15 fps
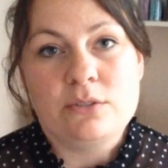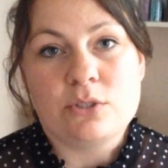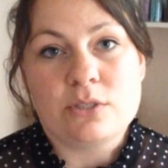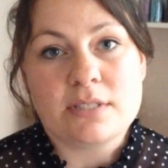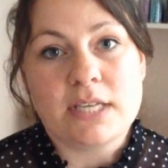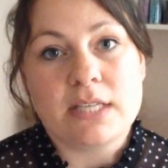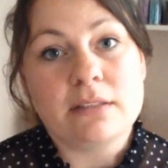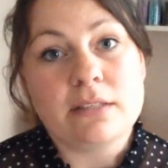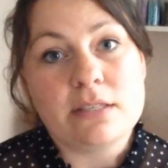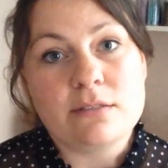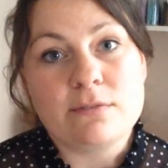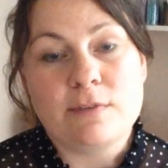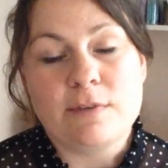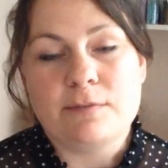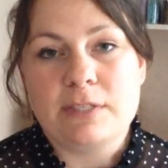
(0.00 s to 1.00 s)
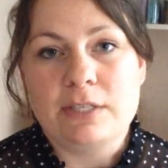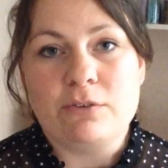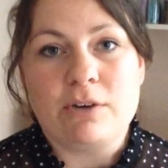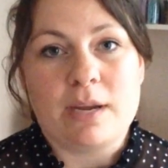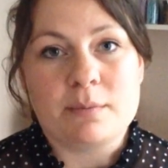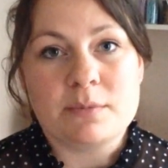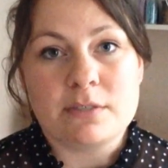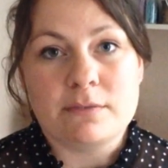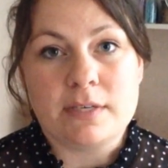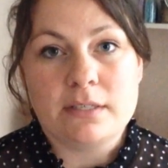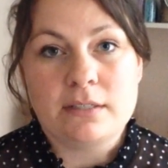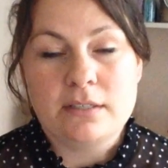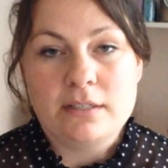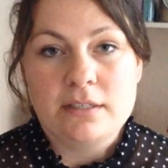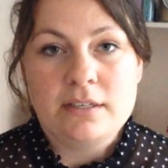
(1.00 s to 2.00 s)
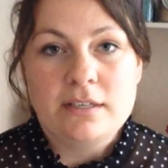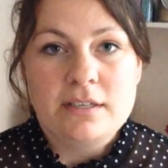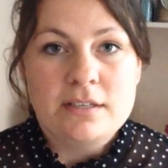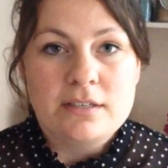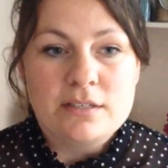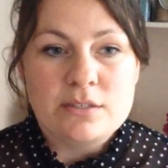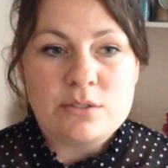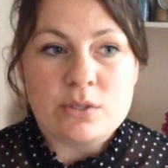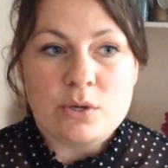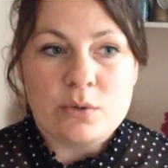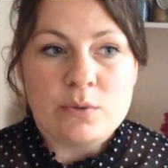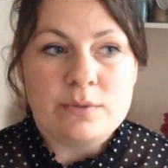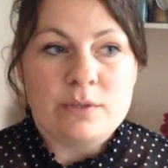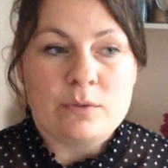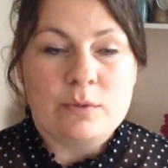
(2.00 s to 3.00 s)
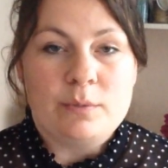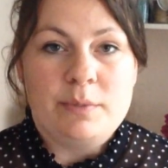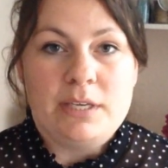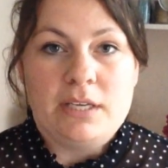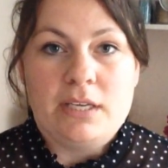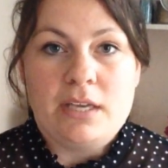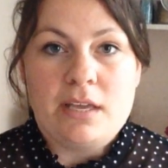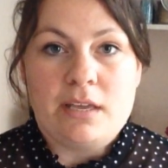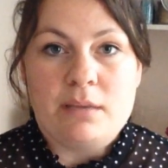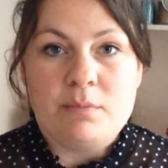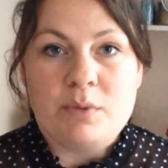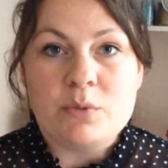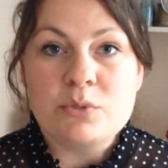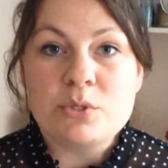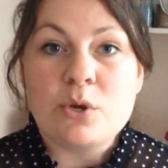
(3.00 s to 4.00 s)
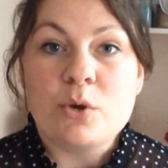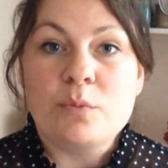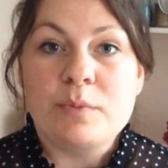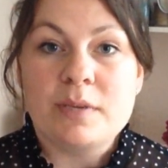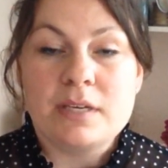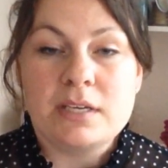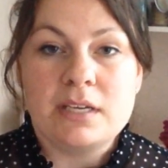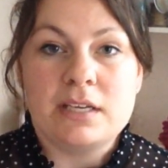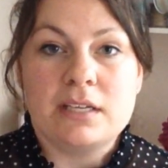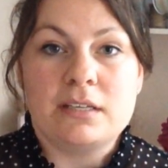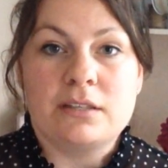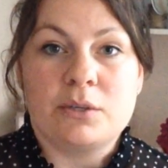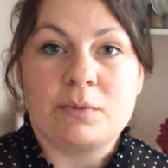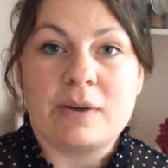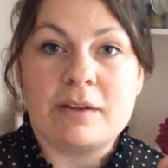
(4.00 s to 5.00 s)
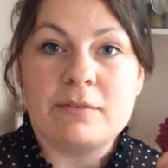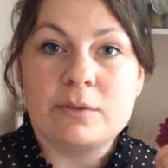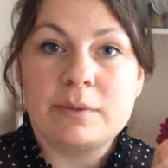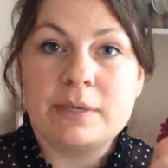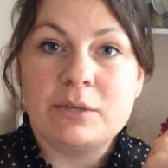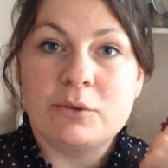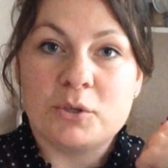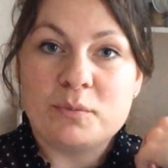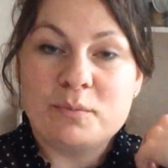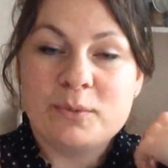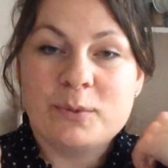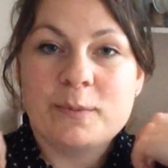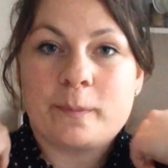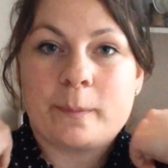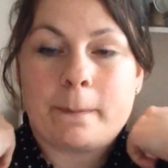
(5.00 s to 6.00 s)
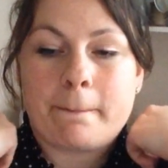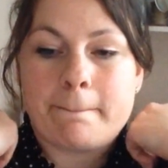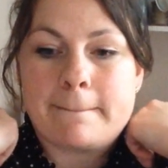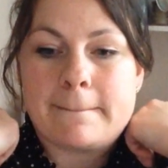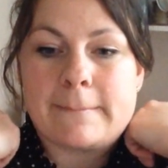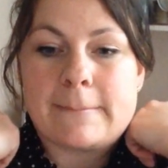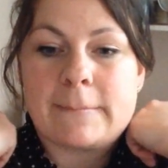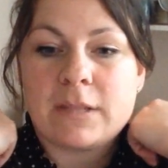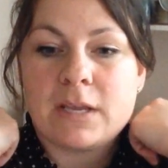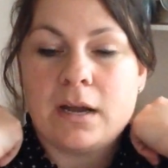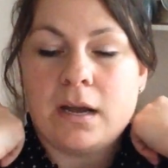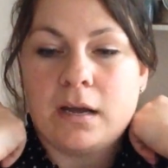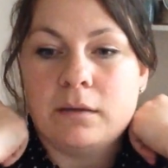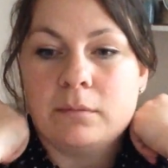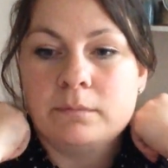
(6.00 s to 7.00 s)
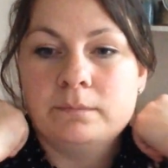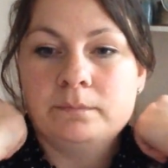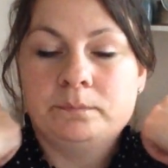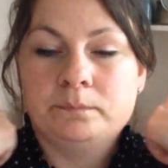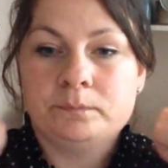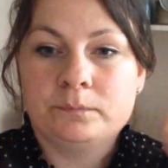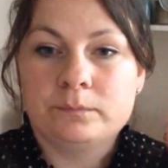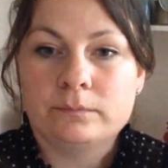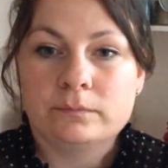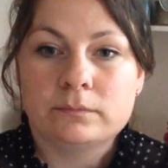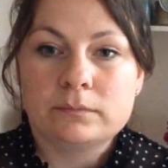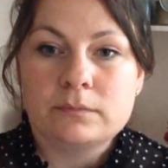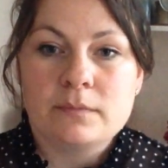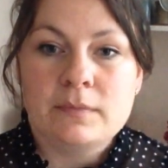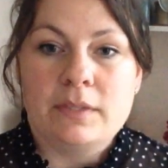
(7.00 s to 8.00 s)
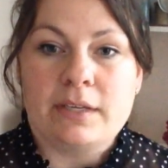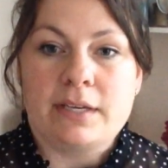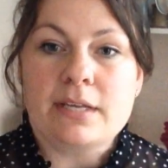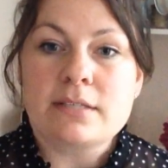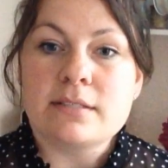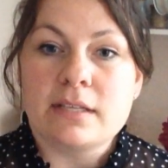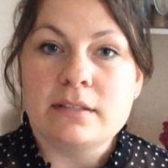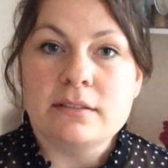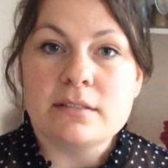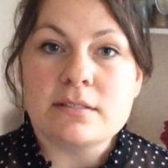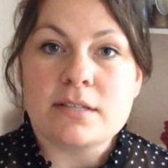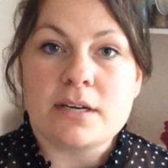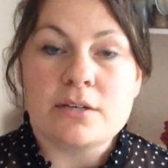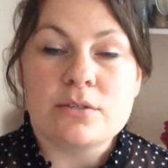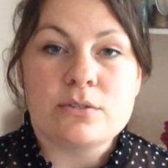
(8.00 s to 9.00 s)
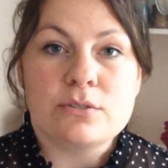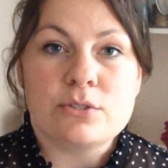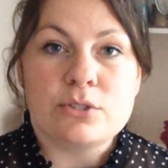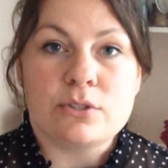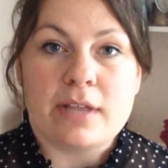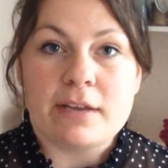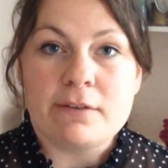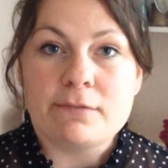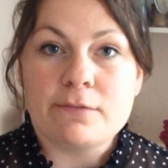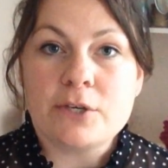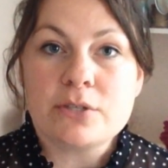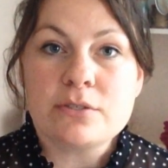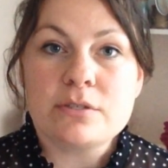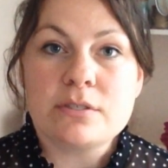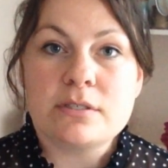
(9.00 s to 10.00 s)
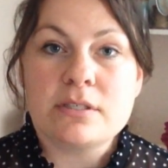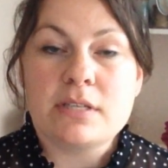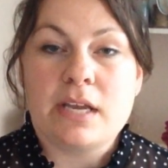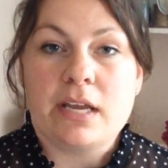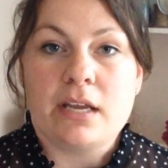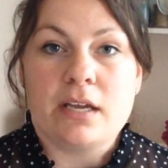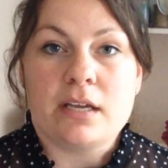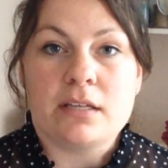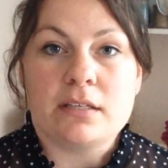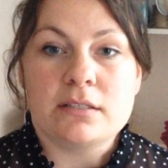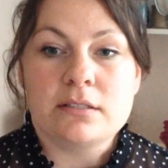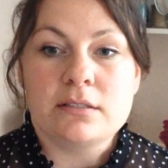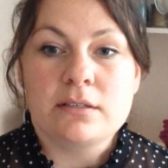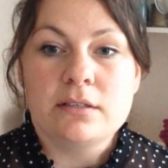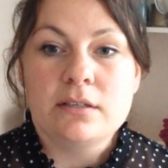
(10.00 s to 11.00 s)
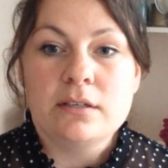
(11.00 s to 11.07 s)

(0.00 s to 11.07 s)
just at least 50 grams of it. So there will be a post open in the Ravelry group. Like I said, this start July 1st, and